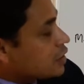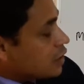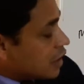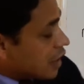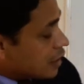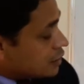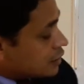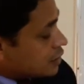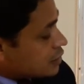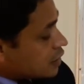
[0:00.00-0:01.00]
cell
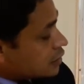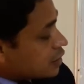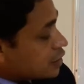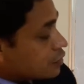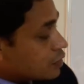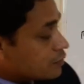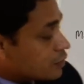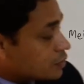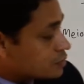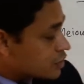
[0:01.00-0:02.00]
and these are the newly
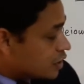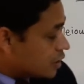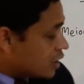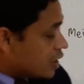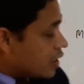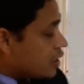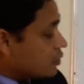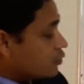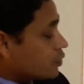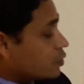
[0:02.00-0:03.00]
formed cell,
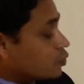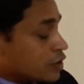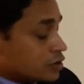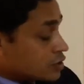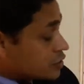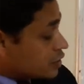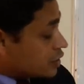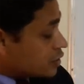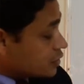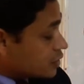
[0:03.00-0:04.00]
if we
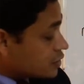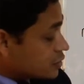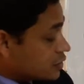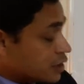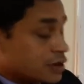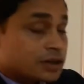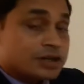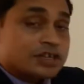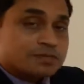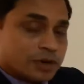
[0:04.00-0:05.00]
consider these are
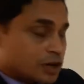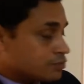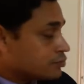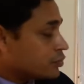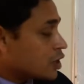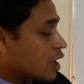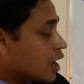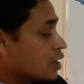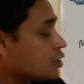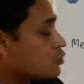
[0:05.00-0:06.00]
sperm
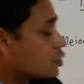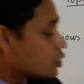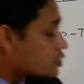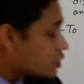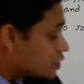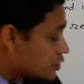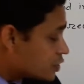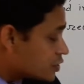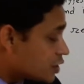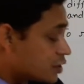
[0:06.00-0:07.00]
and if we consider
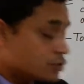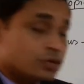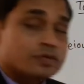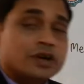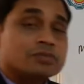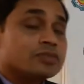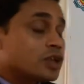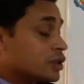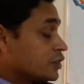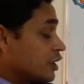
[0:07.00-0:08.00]
these are ovum,
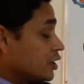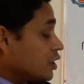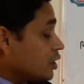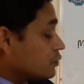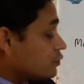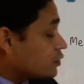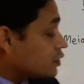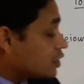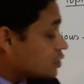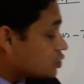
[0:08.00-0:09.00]
then if
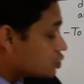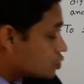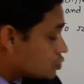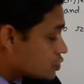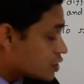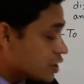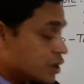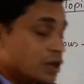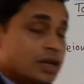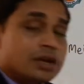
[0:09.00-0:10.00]
these two
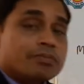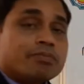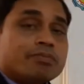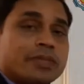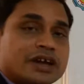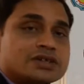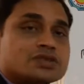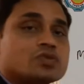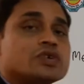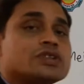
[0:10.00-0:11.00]
cells mates
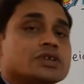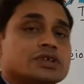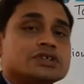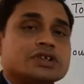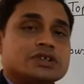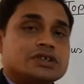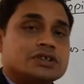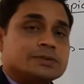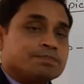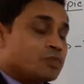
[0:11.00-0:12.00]
with each
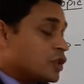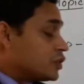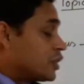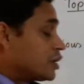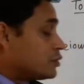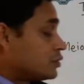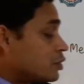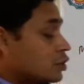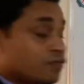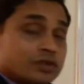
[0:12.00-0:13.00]
other, then
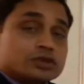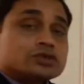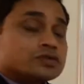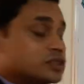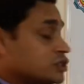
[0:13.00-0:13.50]
or fused with